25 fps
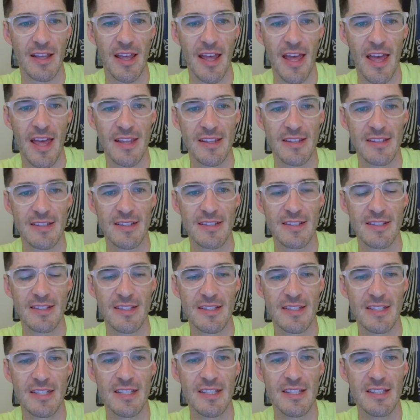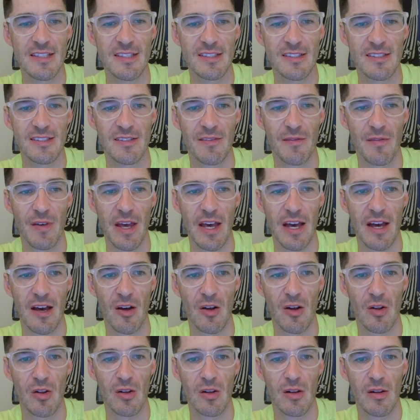Enties is a
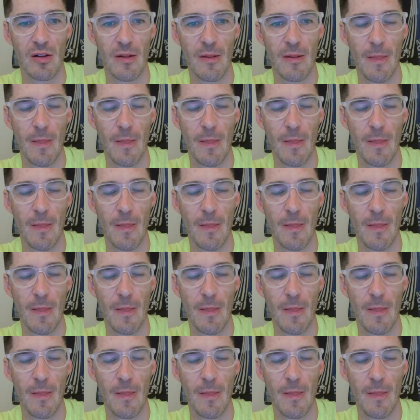vowel.